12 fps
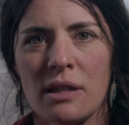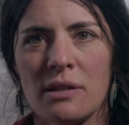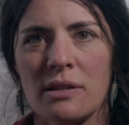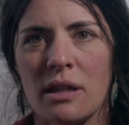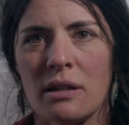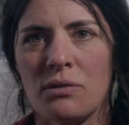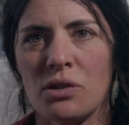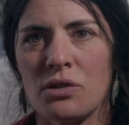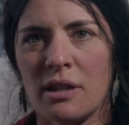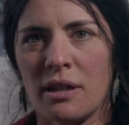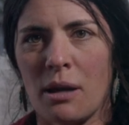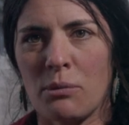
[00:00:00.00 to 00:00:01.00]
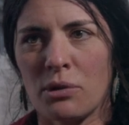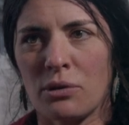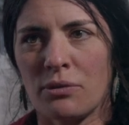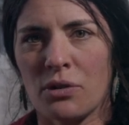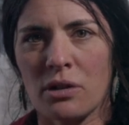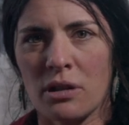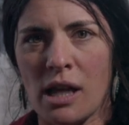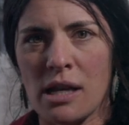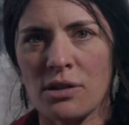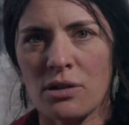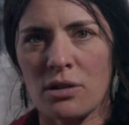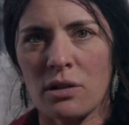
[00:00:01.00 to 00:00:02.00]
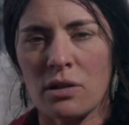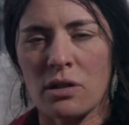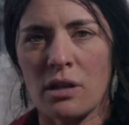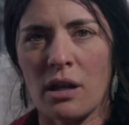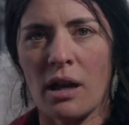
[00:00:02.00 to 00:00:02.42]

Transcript: instead of using chemical fertilizers.